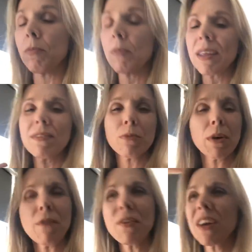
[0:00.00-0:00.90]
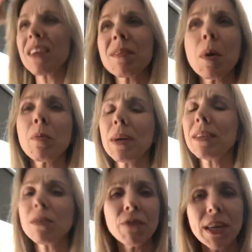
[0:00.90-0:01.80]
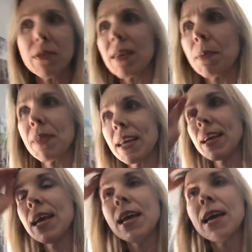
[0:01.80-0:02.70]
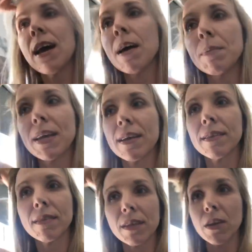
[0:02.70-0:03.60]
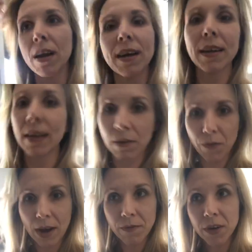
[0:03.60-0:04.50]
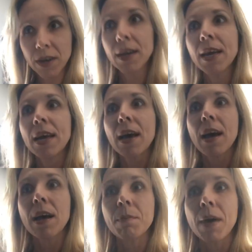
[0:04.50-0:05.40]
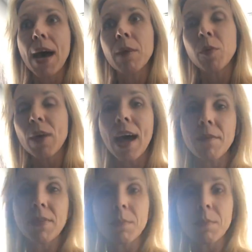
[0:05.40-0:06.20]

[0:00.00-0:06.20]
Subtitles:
I'll figure out a small rental fee or something because you're not going to need it forever. I will have them